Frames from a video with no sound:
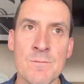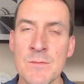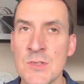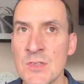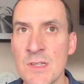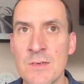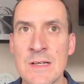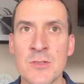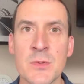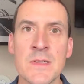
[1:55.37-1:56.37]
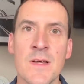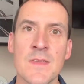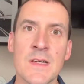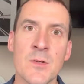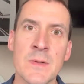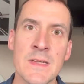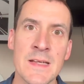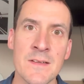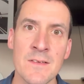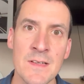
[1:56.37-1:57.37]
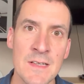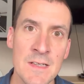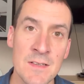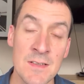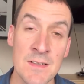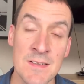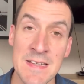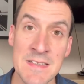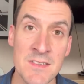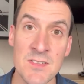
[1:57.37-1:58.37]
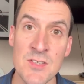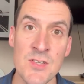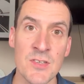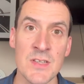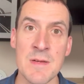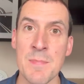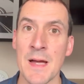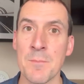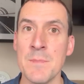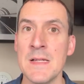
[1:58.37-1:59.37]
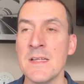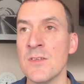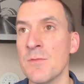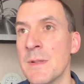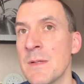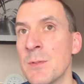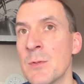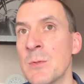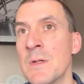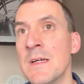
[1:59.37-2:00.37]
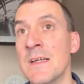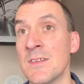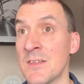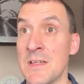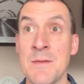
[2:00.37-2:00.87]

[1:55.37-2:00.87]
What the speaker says: sit around doing nothing at the weekend, to take a decision that's going to impact millions of people, it's going to